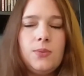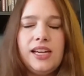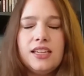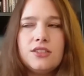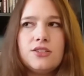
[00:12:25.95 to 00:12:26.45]
we
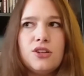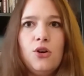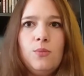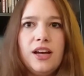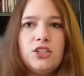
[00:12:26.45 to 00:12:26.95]
get
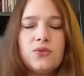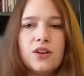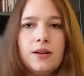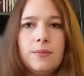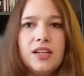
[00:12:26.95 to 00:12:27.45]
so much
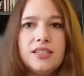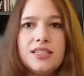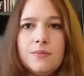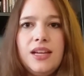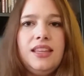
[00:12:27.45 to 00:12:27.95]
from
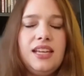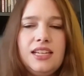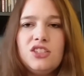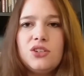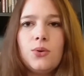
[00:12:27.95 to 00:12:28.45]
Smith,
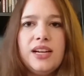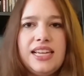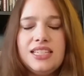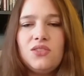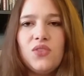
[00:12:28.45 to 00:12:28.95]
his story,
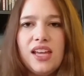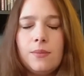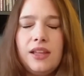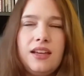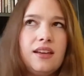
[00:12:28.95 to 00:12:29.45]
his
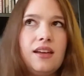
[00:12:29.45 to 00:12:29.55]
family,